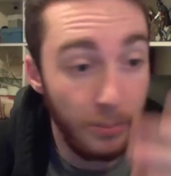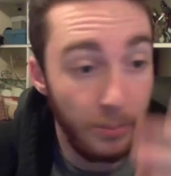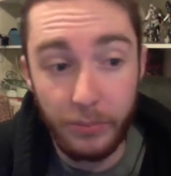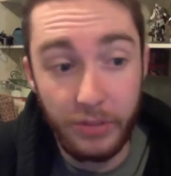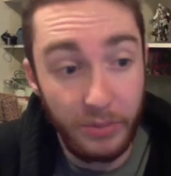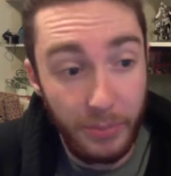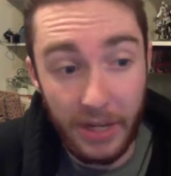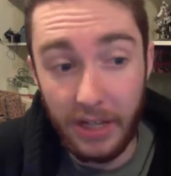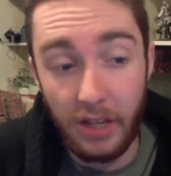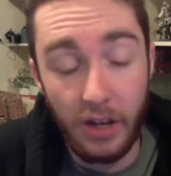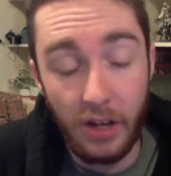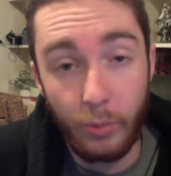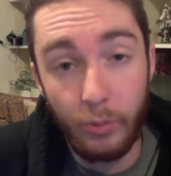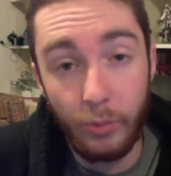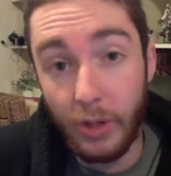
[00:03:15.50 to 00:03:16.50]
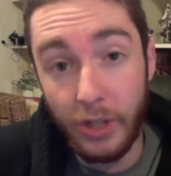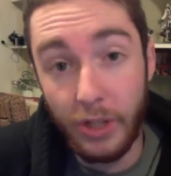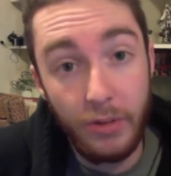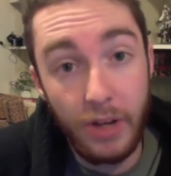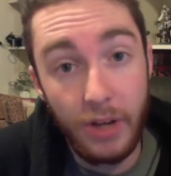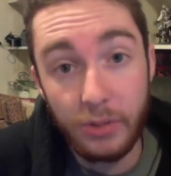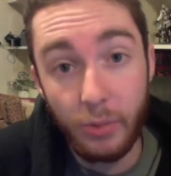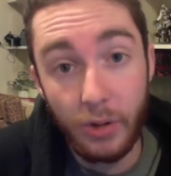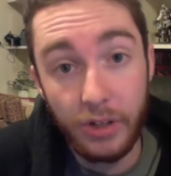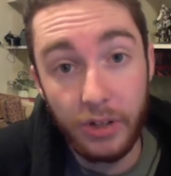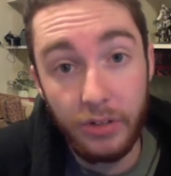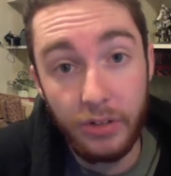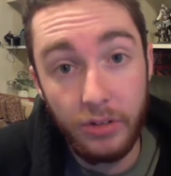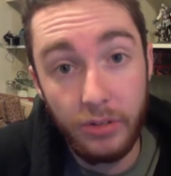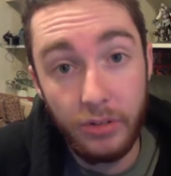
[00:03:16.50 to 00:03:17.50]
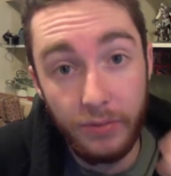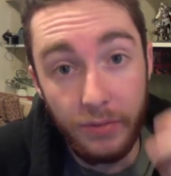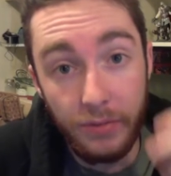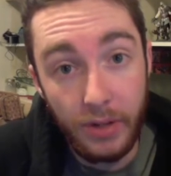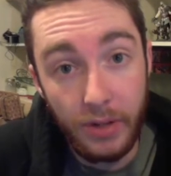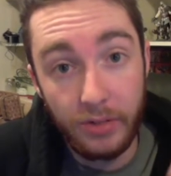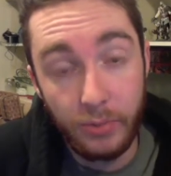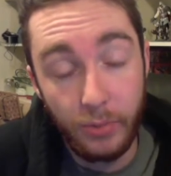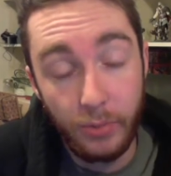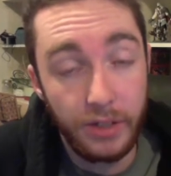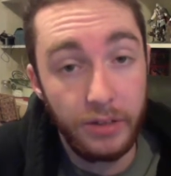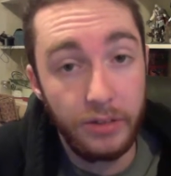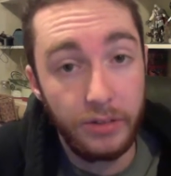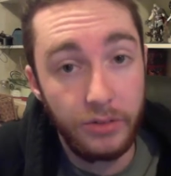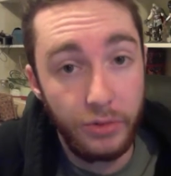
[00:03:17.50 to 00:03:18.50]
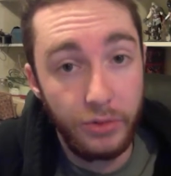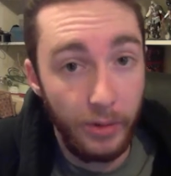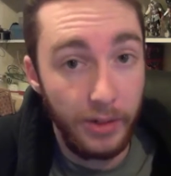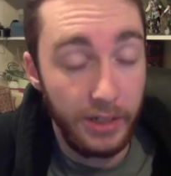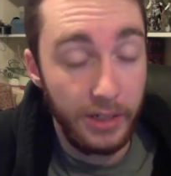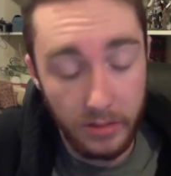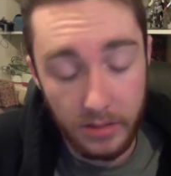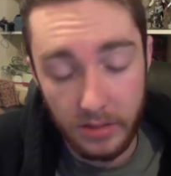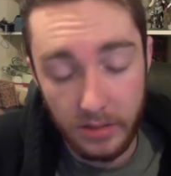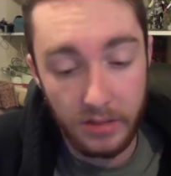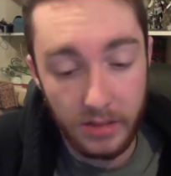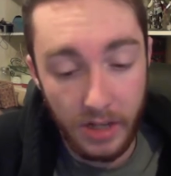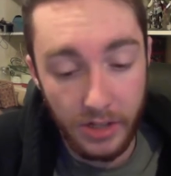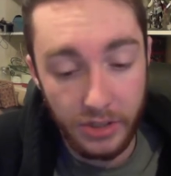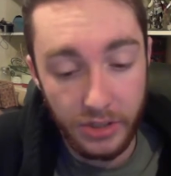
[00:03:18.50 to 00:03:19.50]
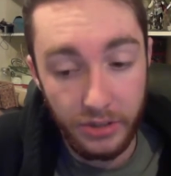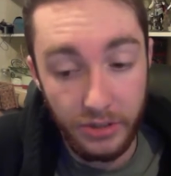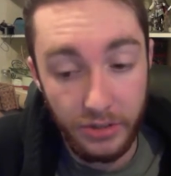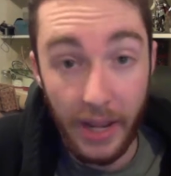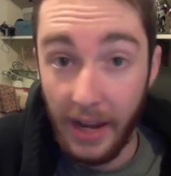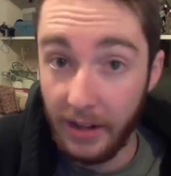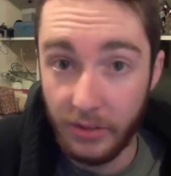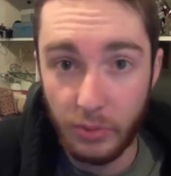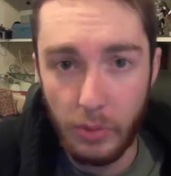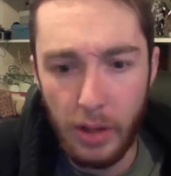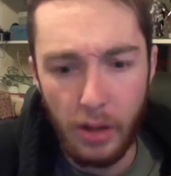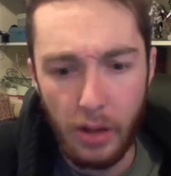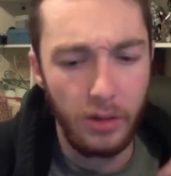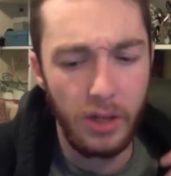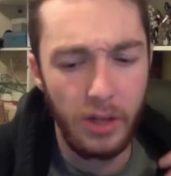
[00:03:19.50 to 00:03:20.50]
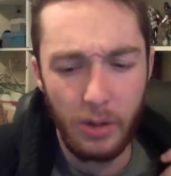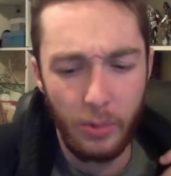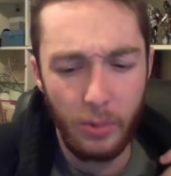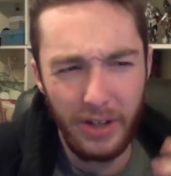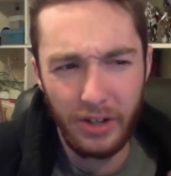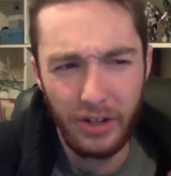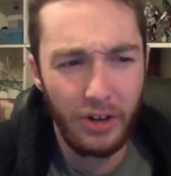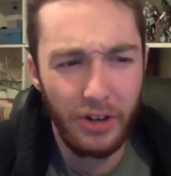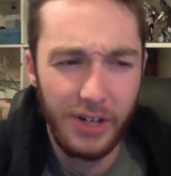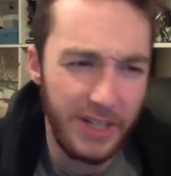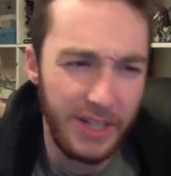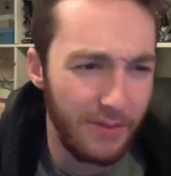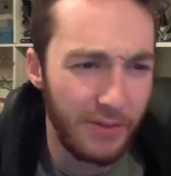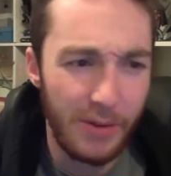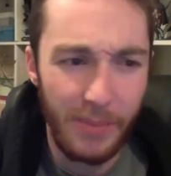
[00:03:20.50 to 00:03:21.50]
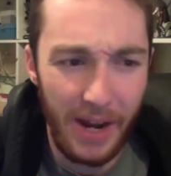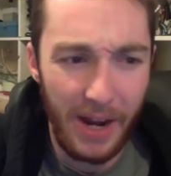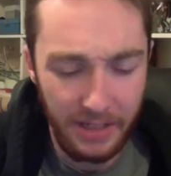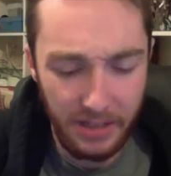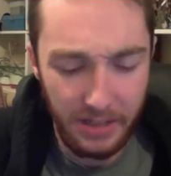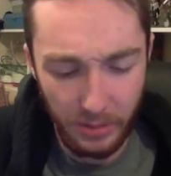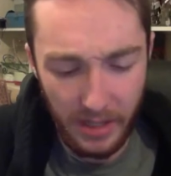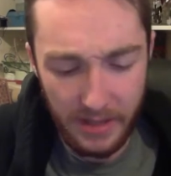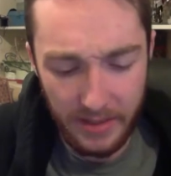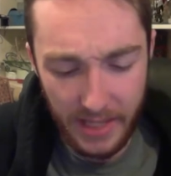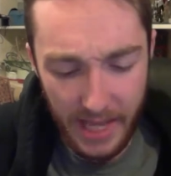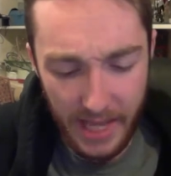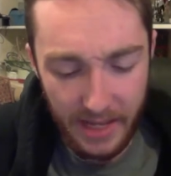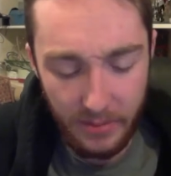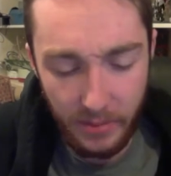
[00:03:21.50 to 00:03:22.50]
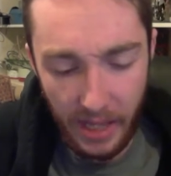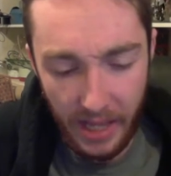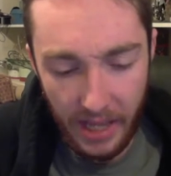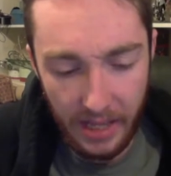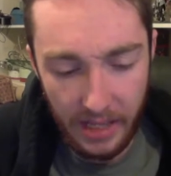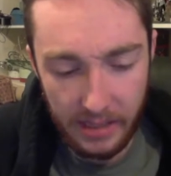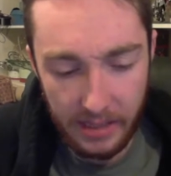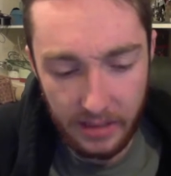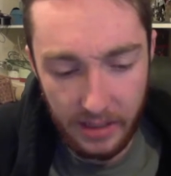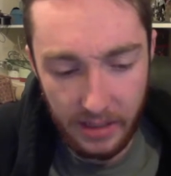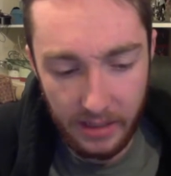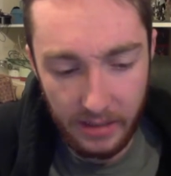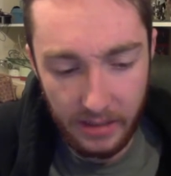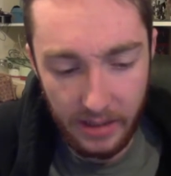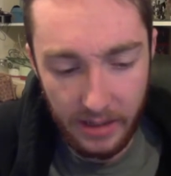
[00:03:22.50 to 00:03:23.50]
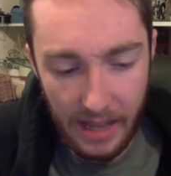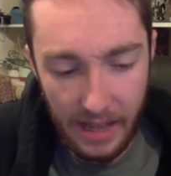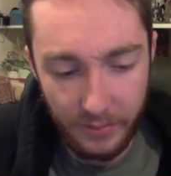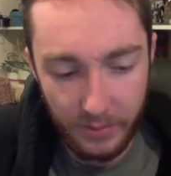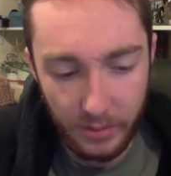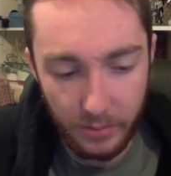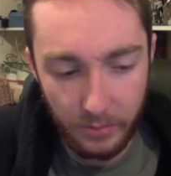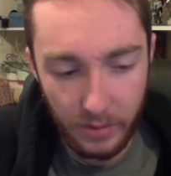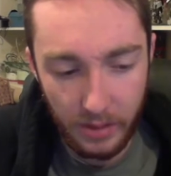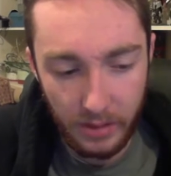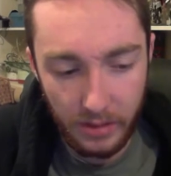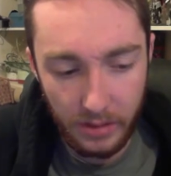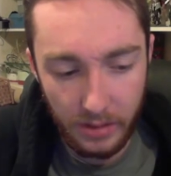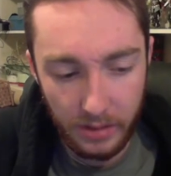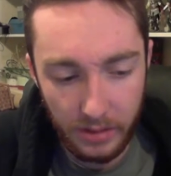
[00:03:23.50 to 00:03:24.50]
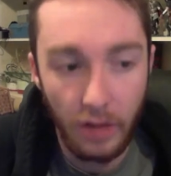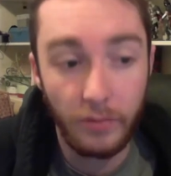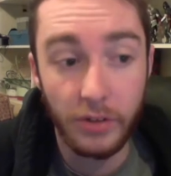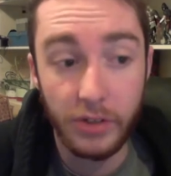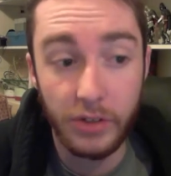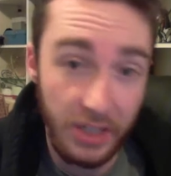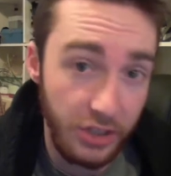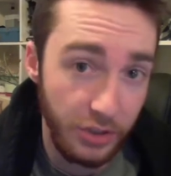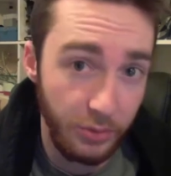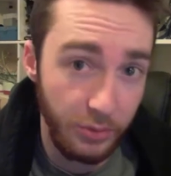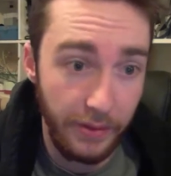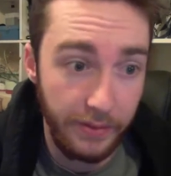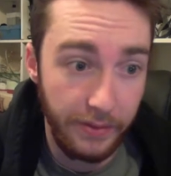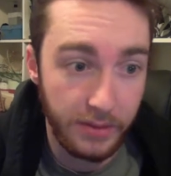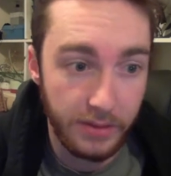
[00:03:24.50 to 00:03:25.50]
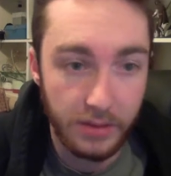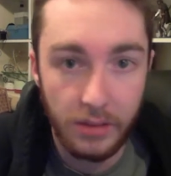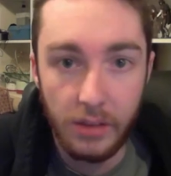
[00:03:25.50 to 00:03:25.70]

Depending on what you guys want to do. If you guys want to join in on the discussion, you can as well. We encourage everybody to play the game and have a conversation with us.